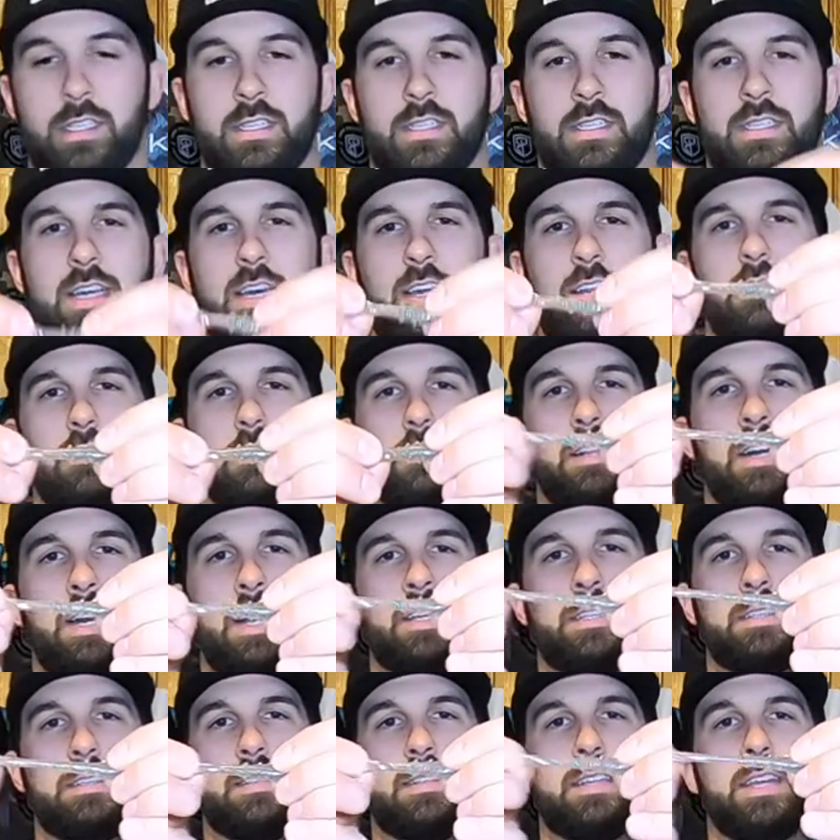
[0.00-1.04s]
is that
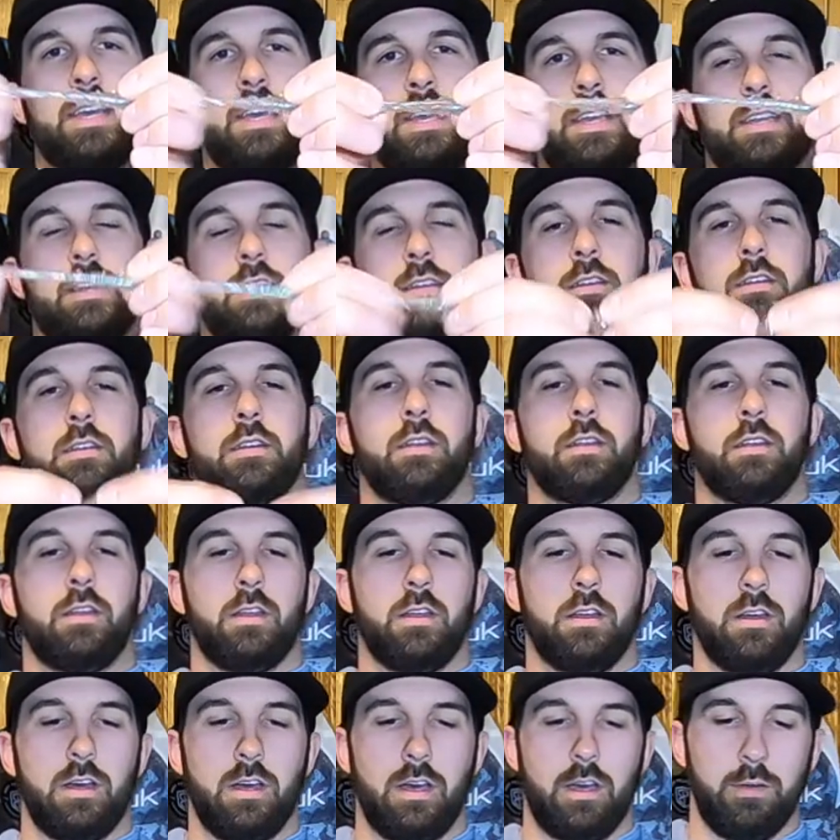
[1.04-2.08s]
ElaZtech
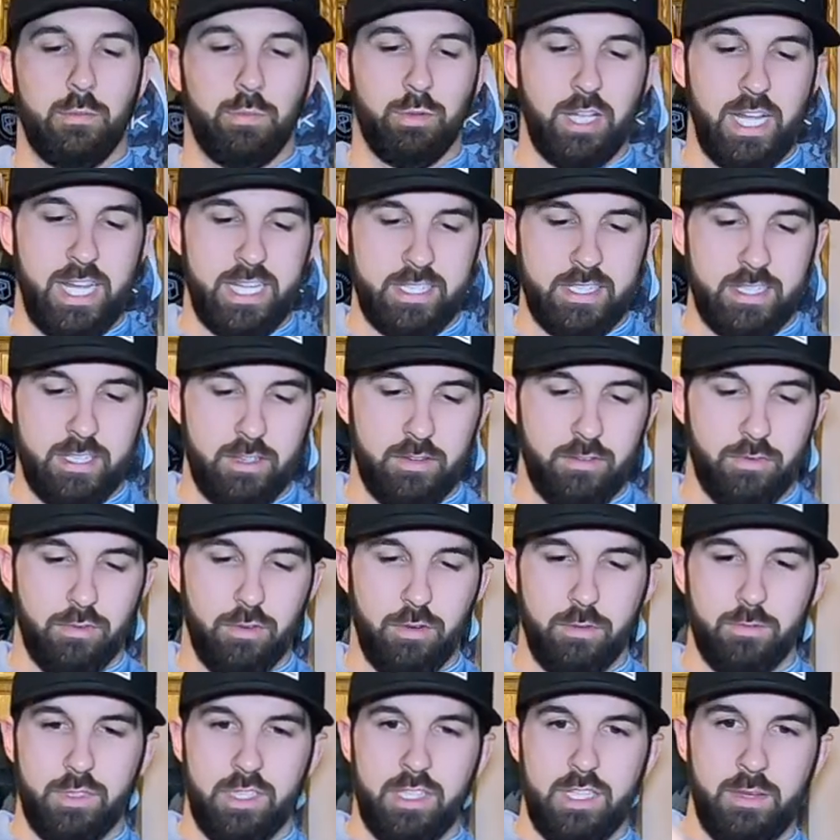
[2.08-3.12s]
uh, plastic
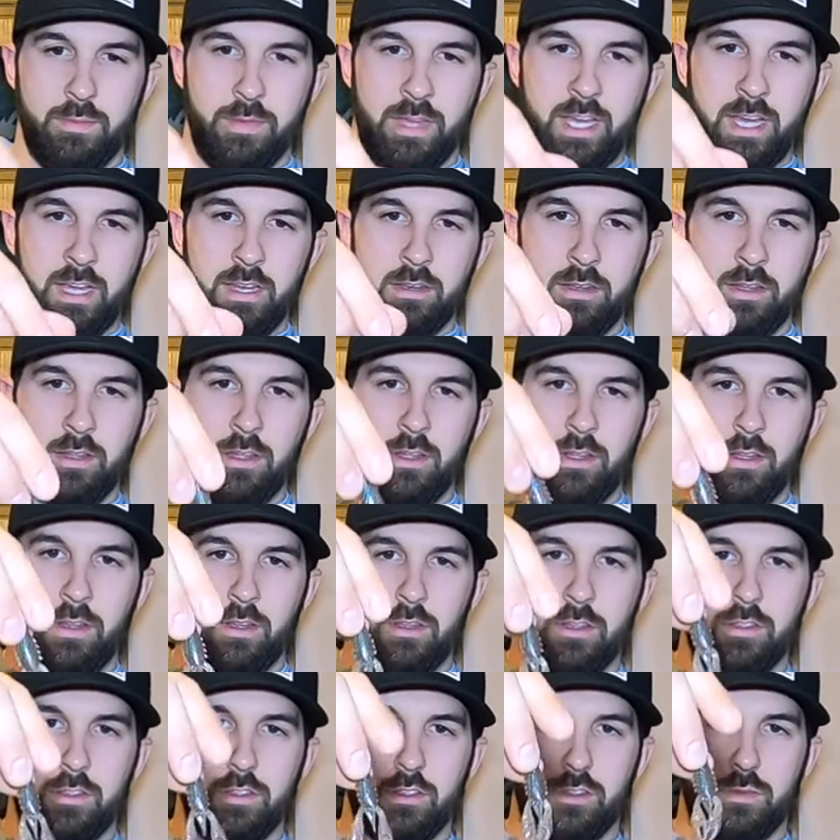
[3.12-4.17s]
from Z-Man.
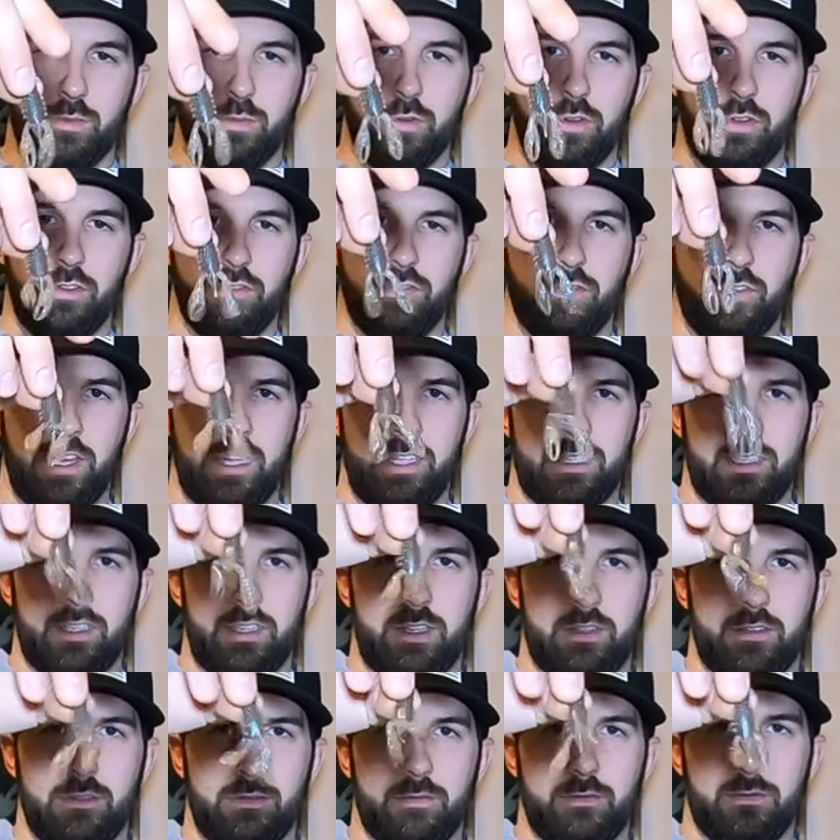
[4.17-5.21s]
So it's pretty
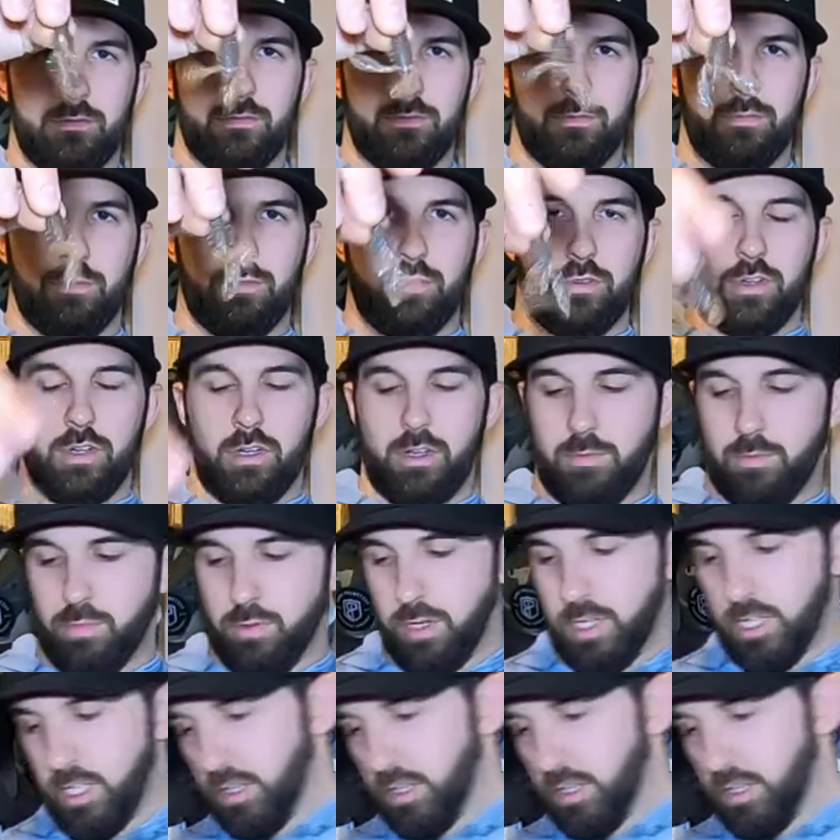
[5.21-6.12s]
fancy. Pretty, pretty